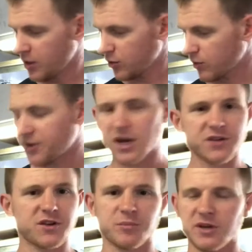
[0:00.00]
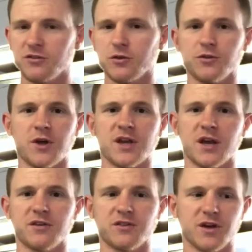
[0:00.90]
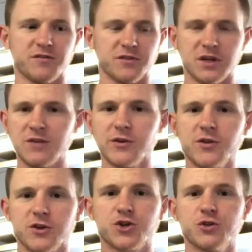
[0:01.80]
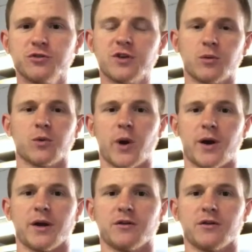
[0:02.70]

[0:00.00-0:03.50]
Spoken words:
red dots on pistols, all that kind of stuff, even to the shoes that we're wearing.